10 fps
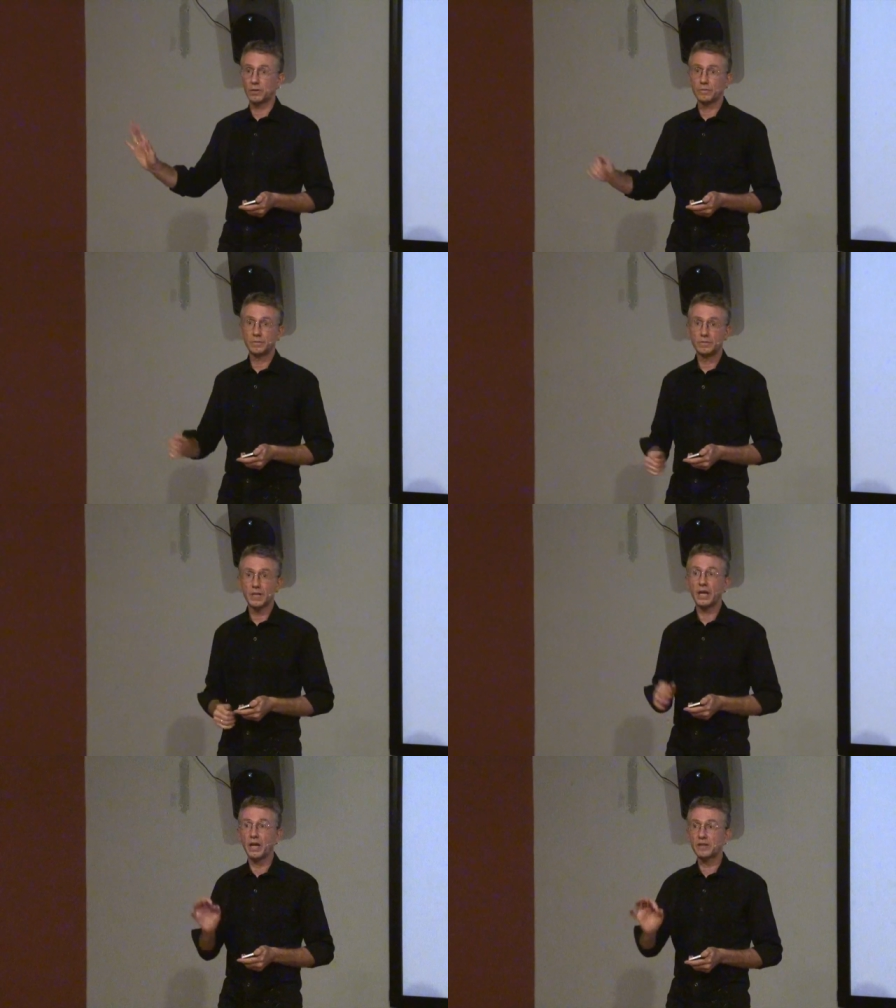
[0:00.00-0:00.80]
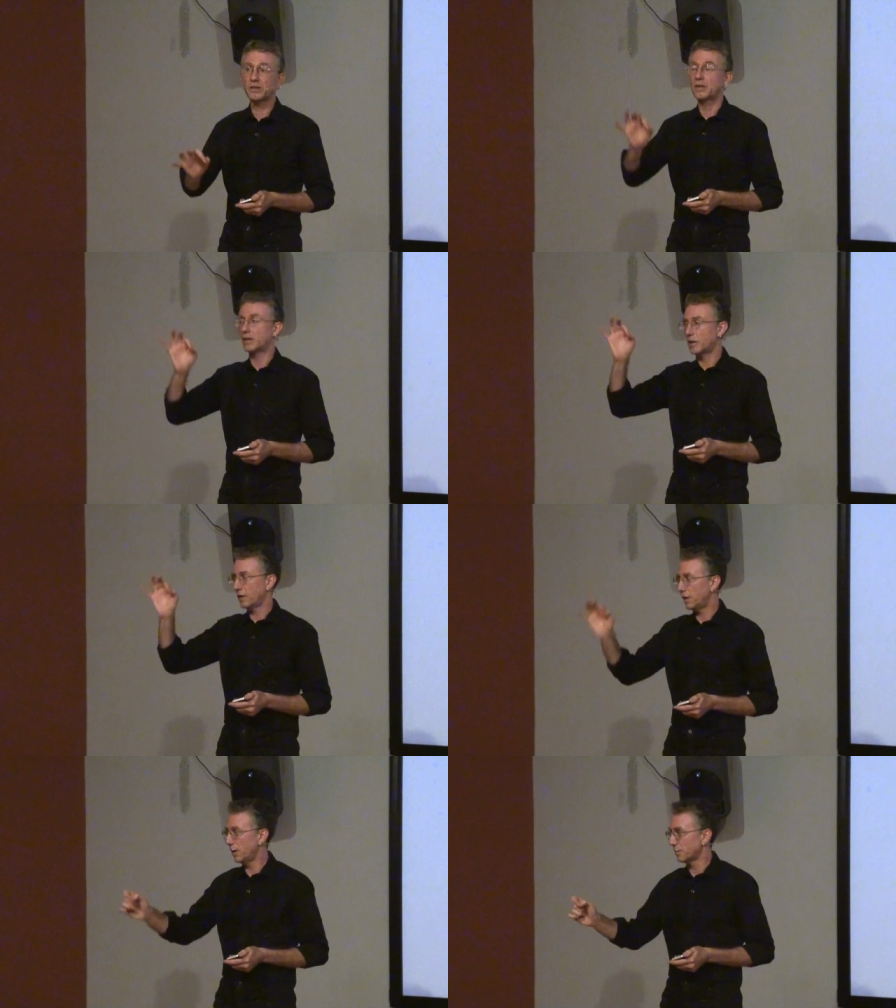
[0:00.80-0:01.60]
Done. It
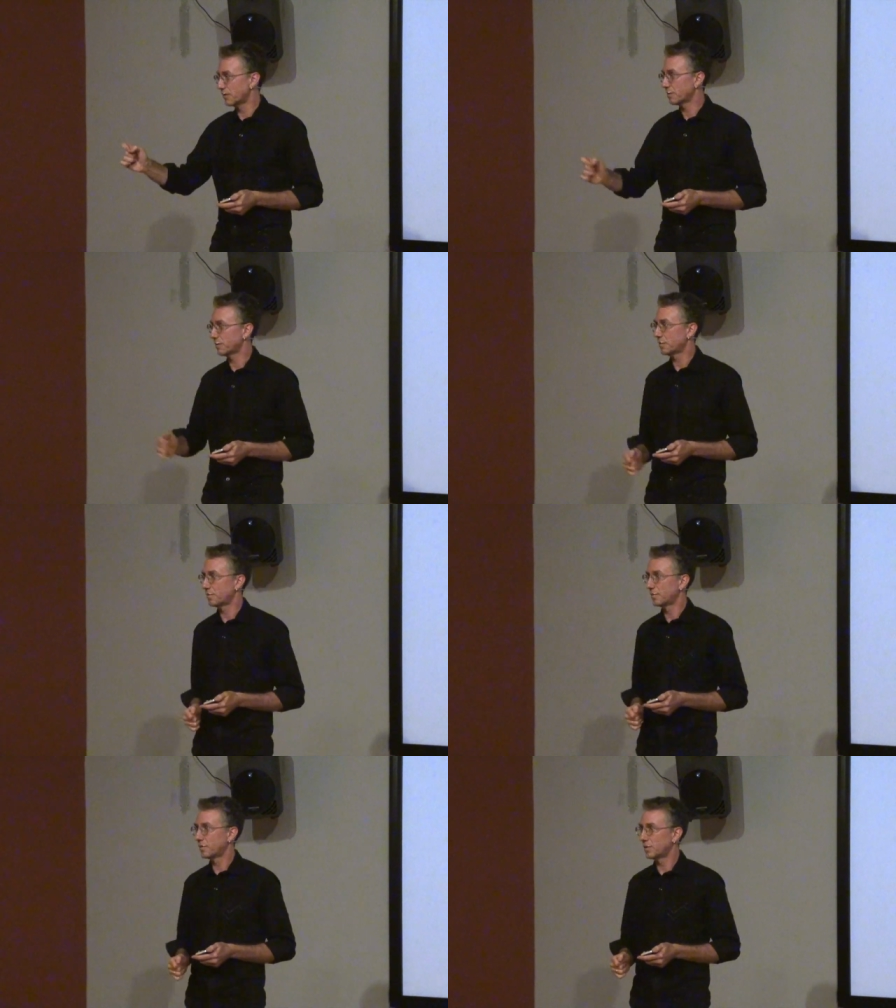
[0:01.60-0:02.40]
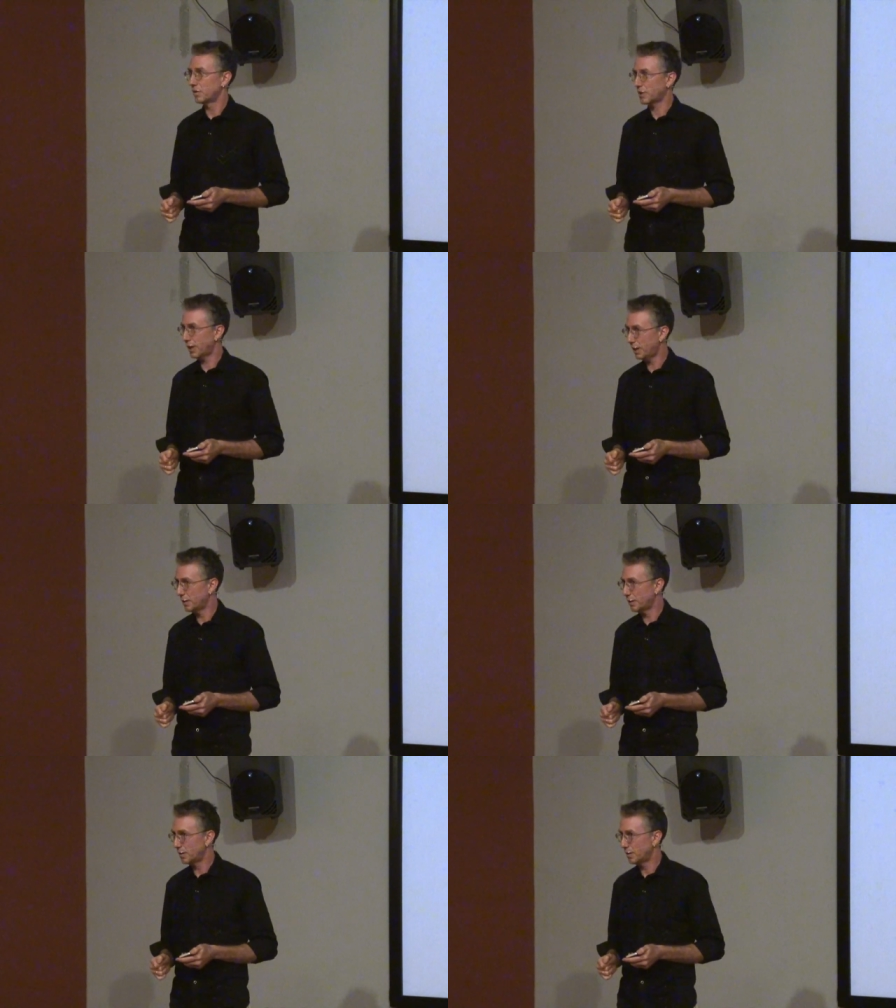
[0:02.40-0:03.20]
is.
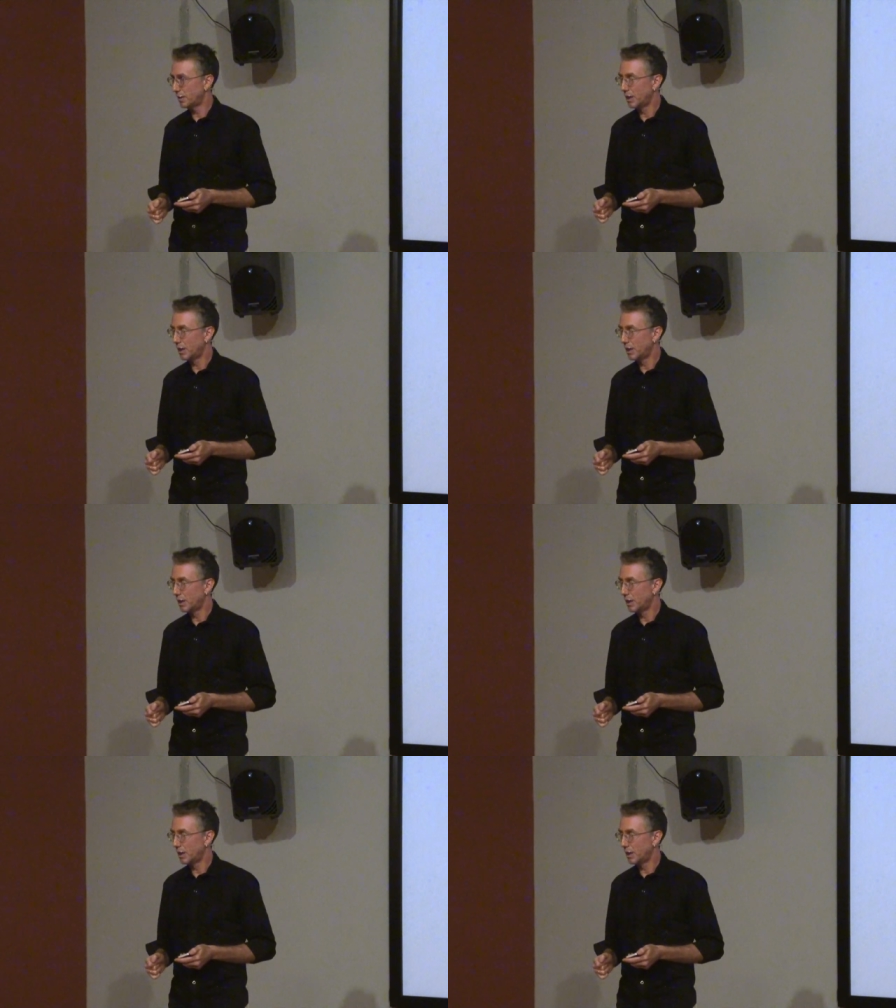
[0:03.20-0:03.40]
Okay?